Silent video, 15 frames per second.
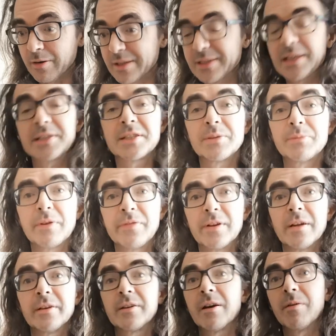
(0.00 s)
our system, if
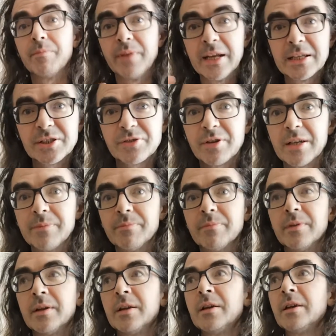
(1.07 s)
you like, our
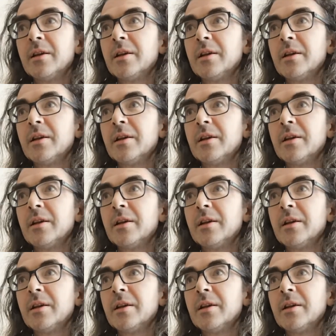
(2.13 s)
mainstream,